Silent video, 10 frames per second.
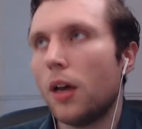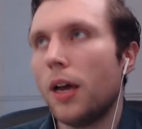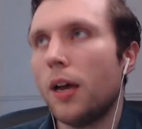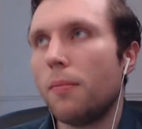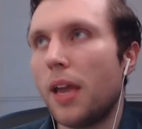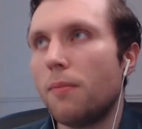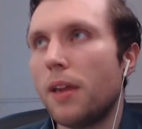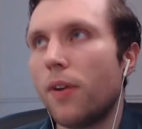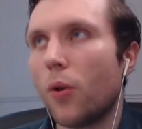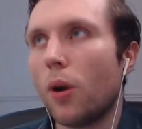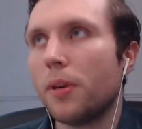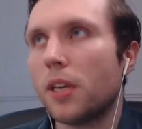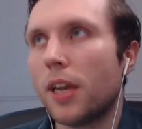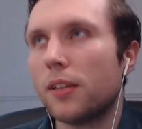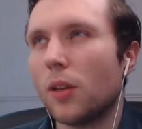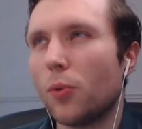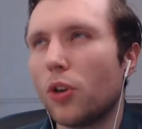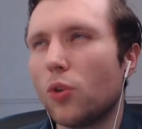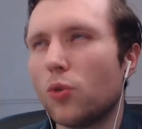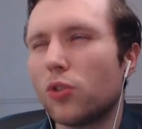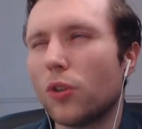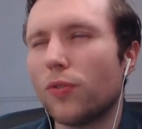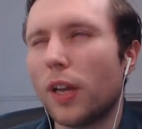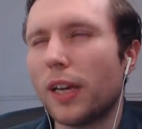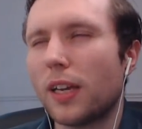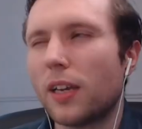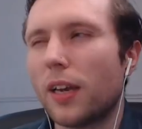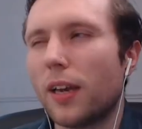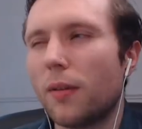It may very well be the case that we could use stuff like